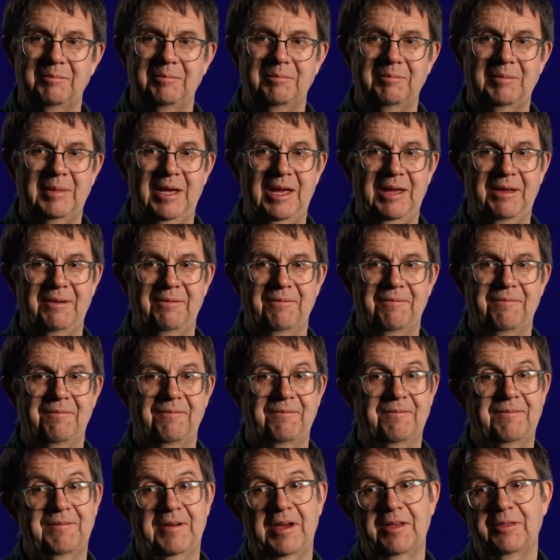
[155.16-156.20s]
My
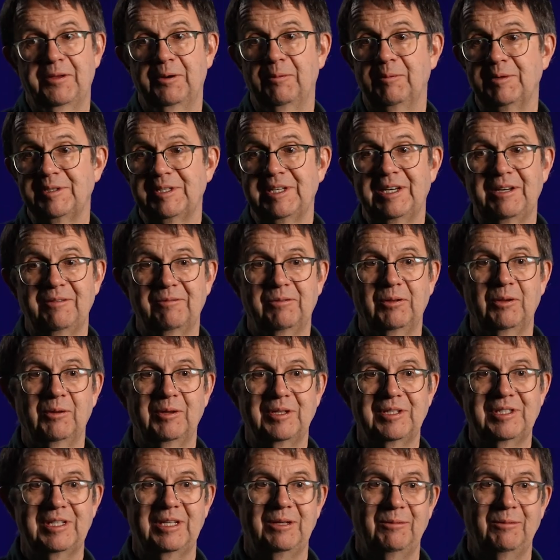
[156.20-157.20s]
father was an influence.